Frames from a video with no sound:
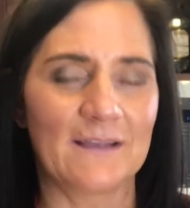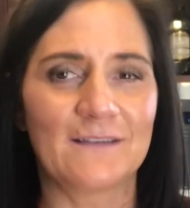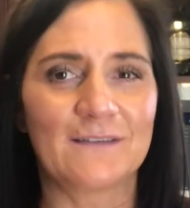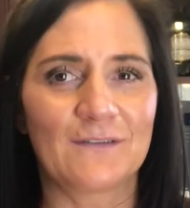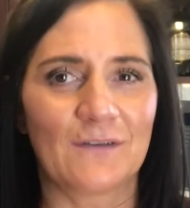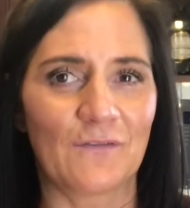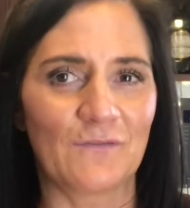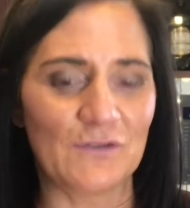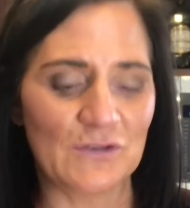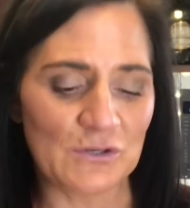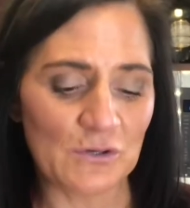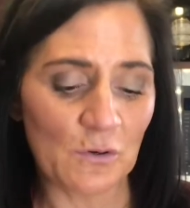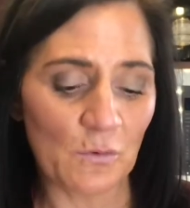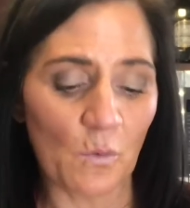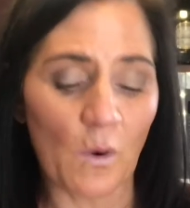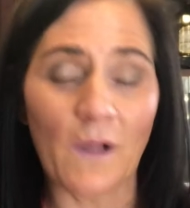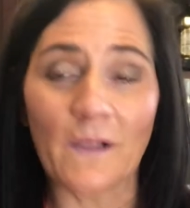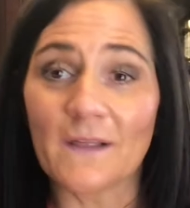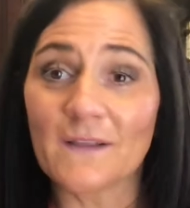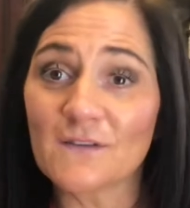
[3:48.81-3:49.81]
So if you do it
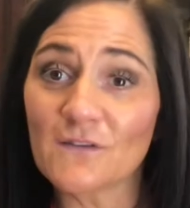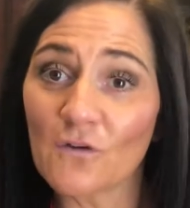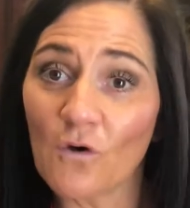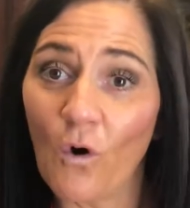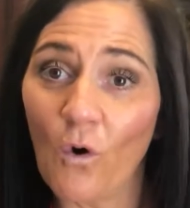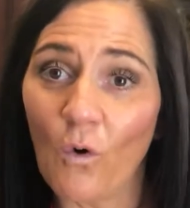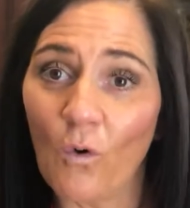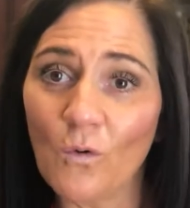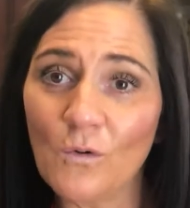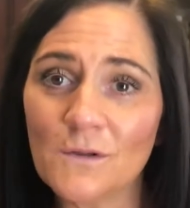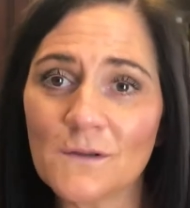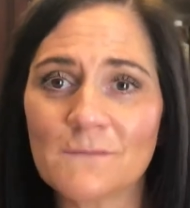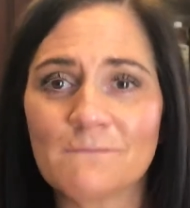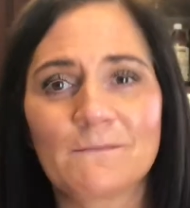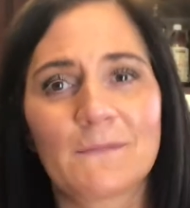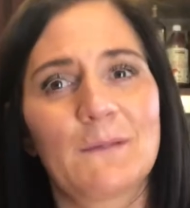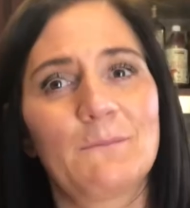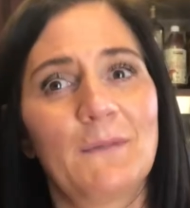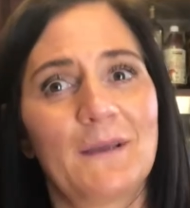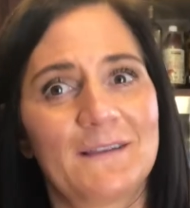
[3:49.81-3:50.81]
while it's cold,
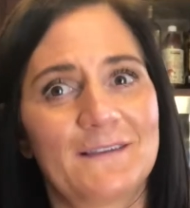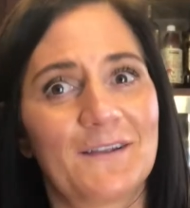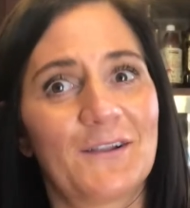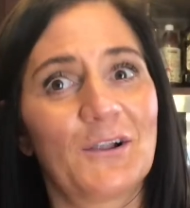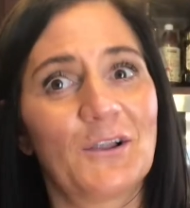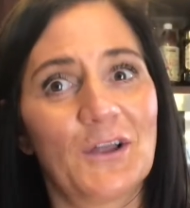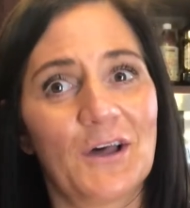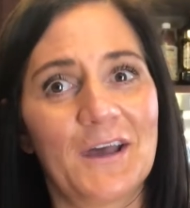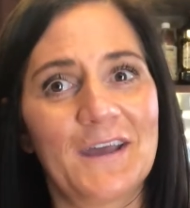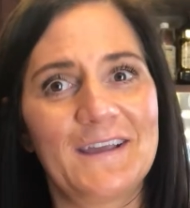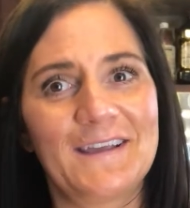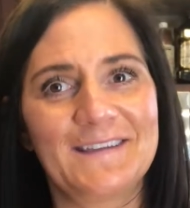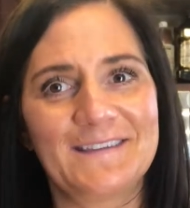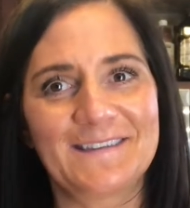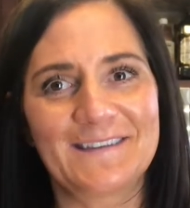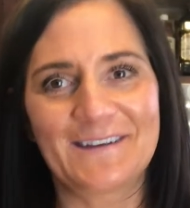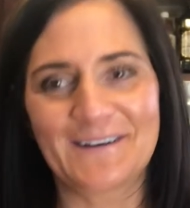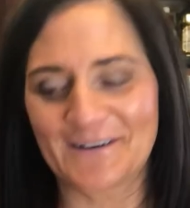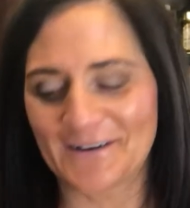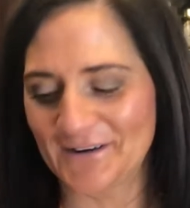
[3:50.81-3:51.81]
it makes it a lot
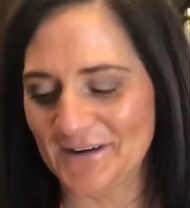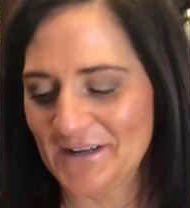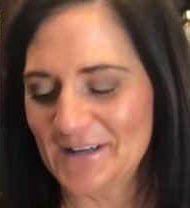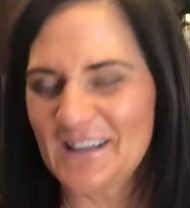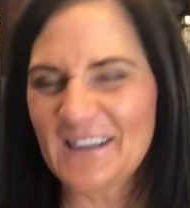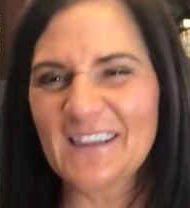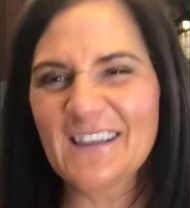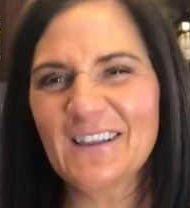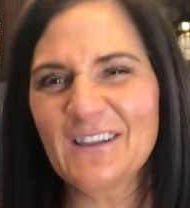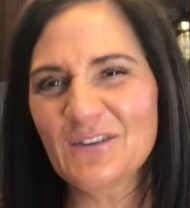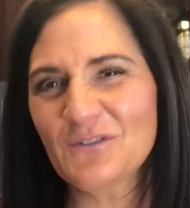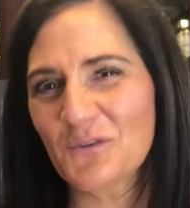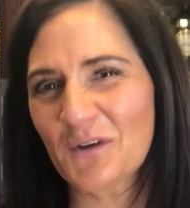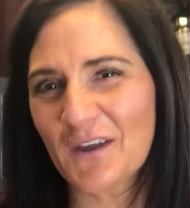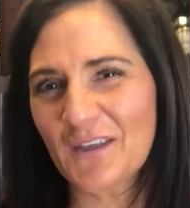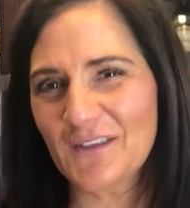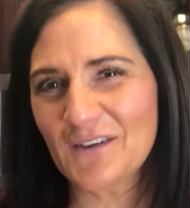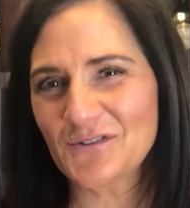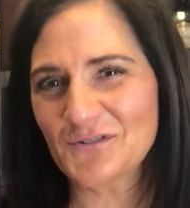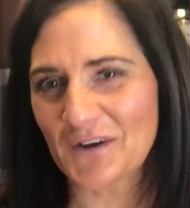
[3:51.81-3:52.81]
easier. A little trick
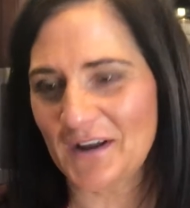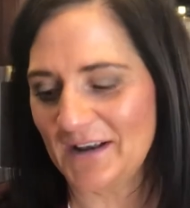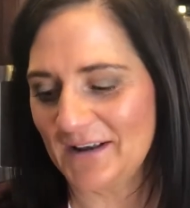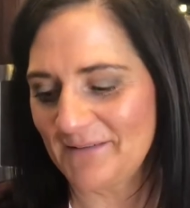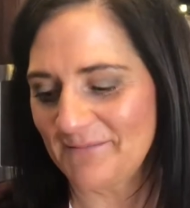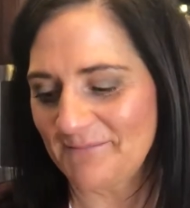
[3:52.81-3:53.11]
of the trade.